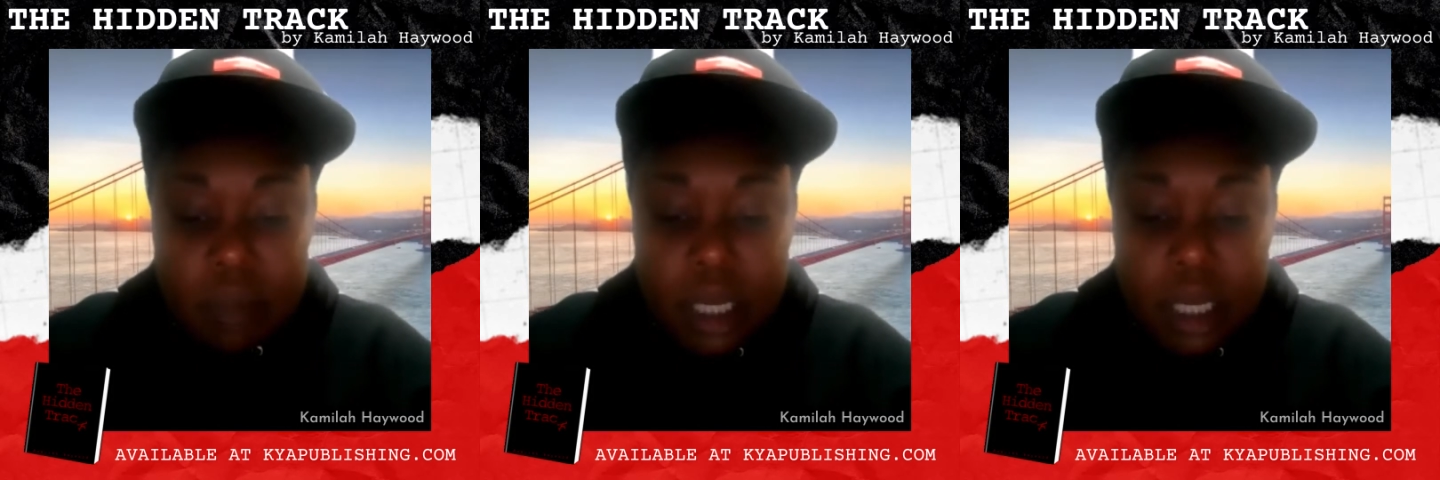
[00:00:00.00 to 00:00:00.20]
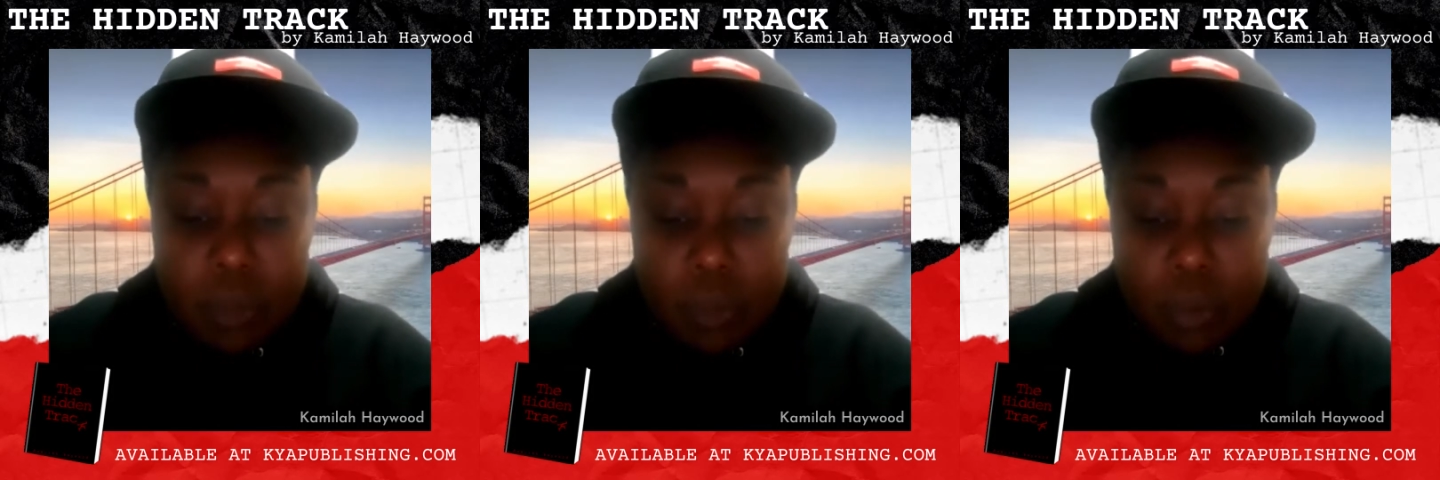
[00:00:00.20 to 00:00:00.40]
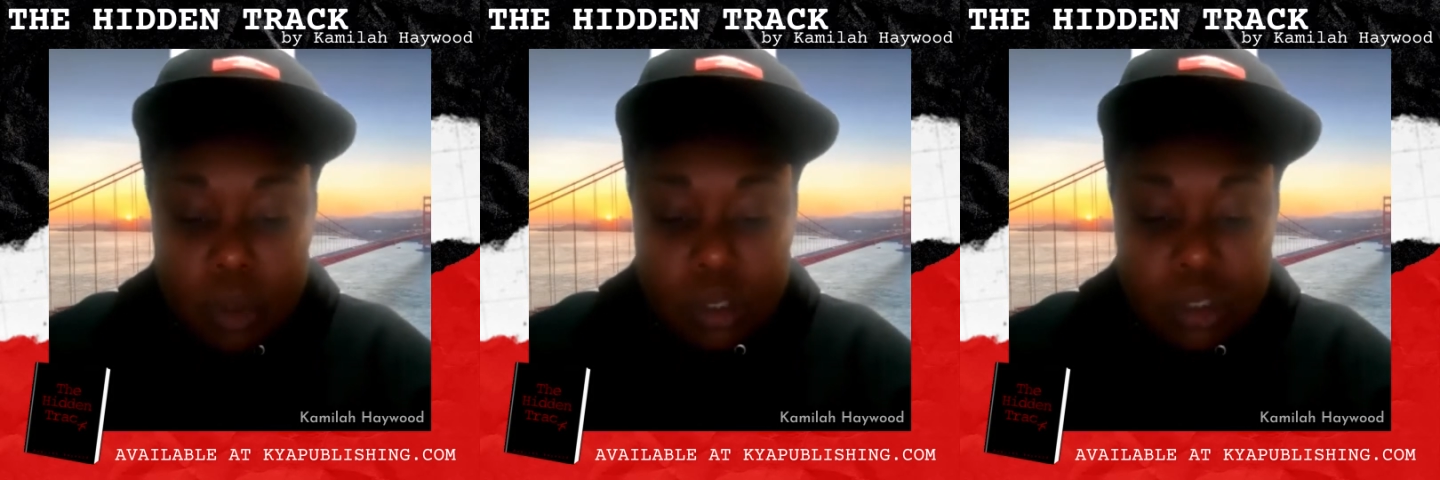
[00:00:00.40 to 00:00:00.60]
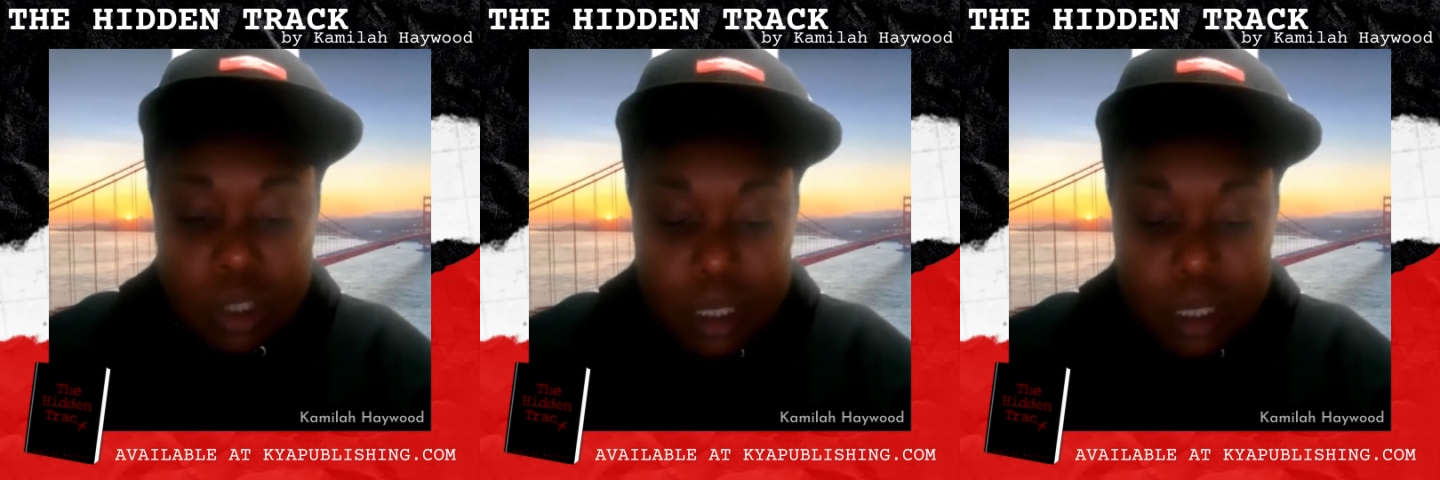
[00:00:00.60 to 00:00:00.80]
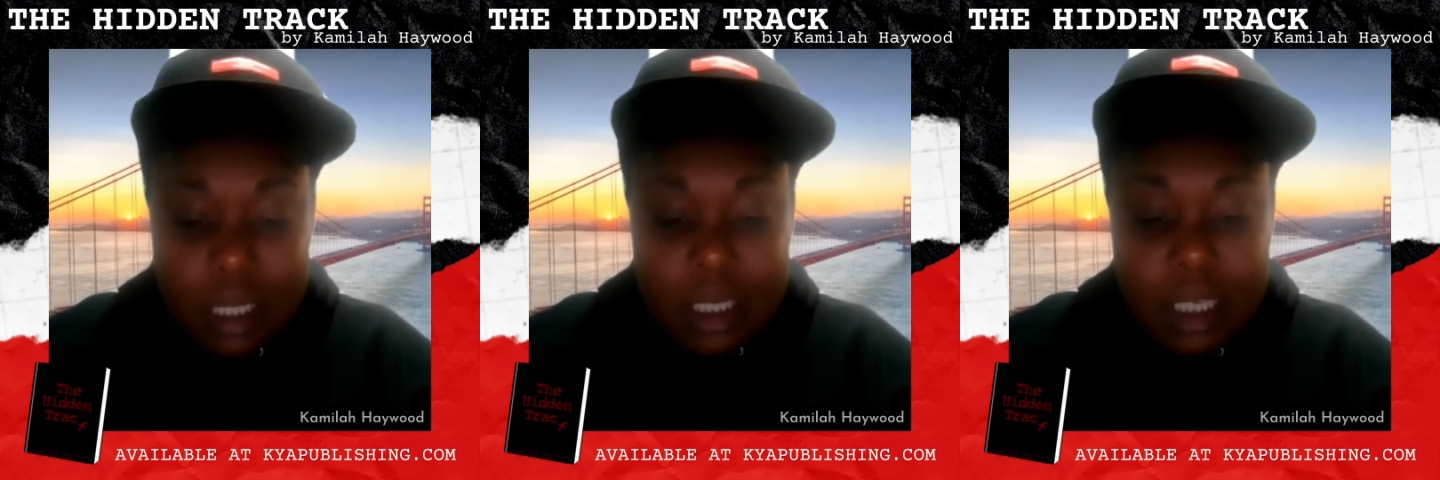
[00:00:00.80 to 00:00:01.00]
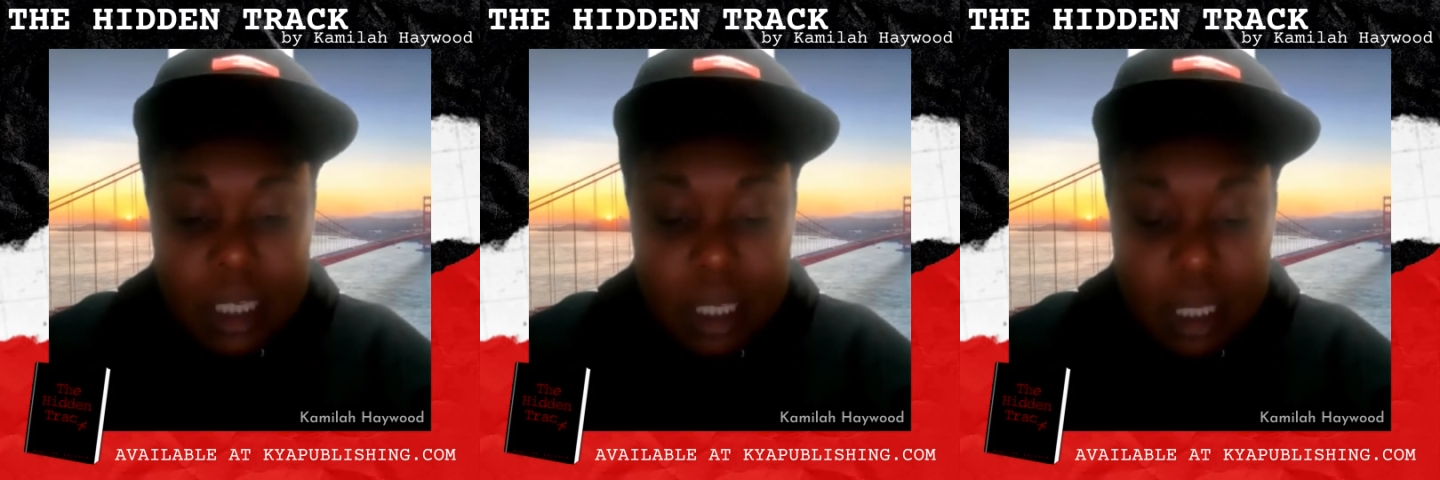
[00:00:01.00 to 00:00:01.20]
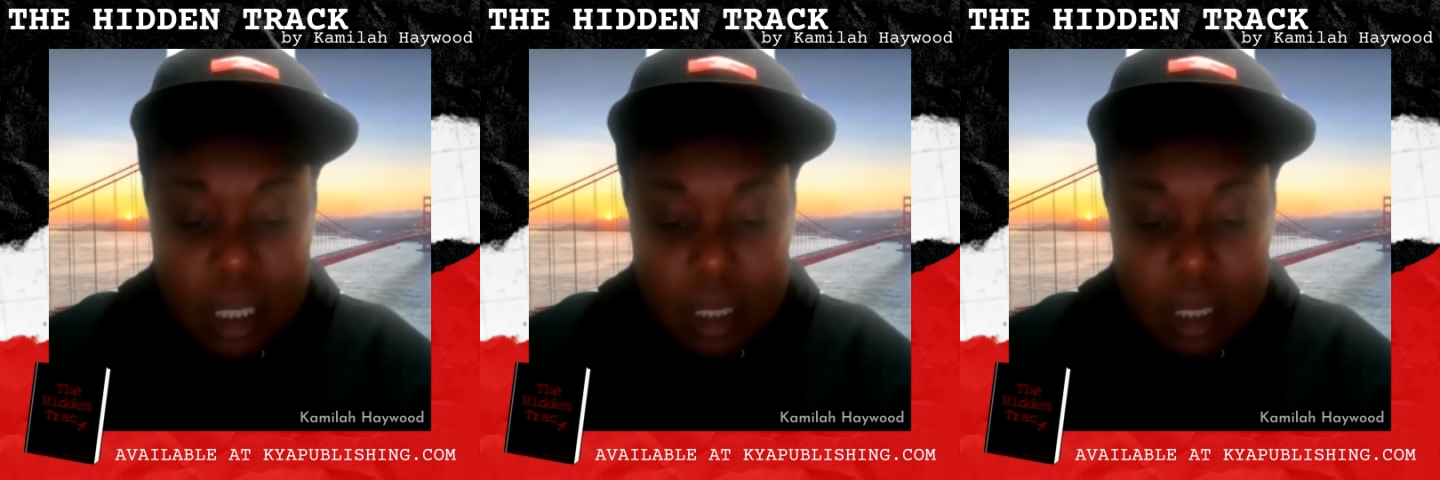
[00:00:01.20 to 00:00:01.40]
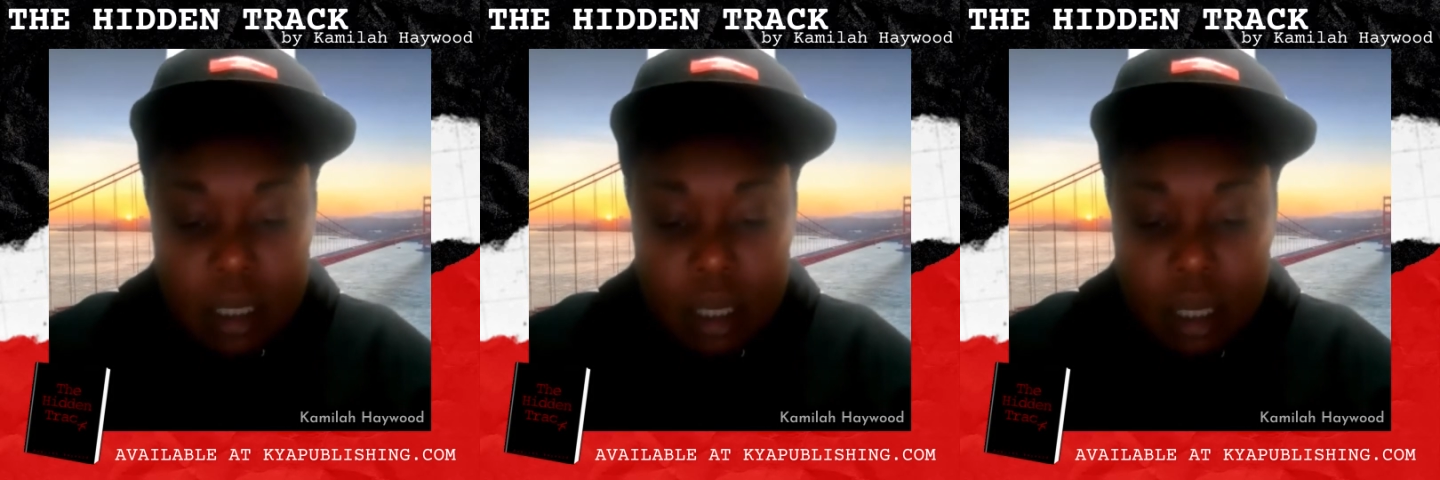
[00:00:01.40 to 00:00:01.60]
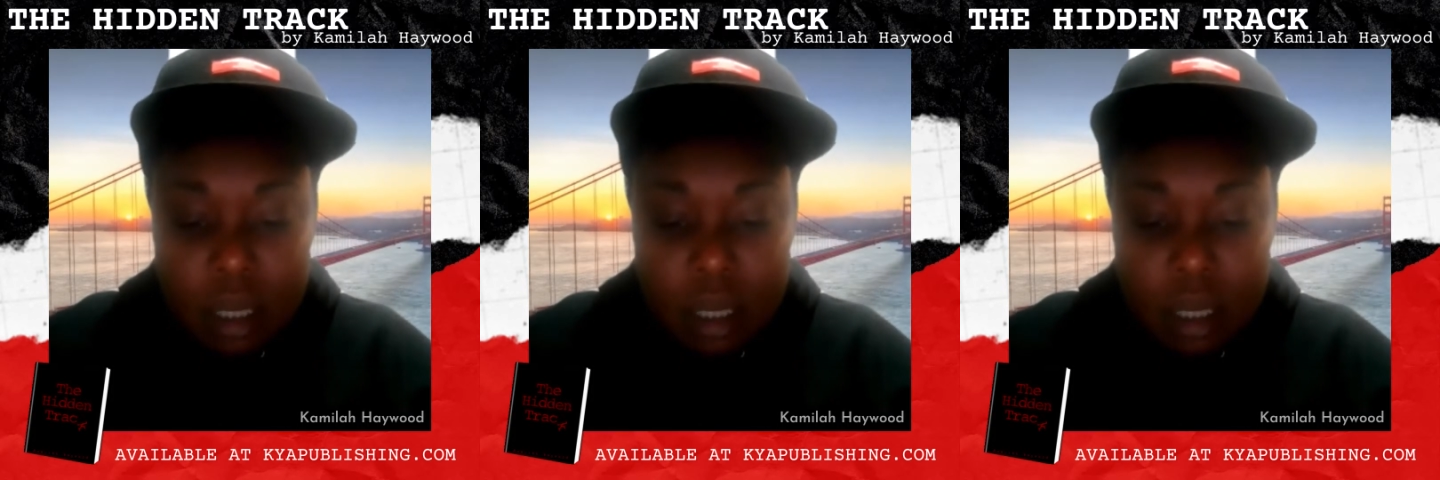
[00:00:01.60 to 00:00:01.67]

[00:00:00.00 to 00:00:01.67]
make it work just like he did.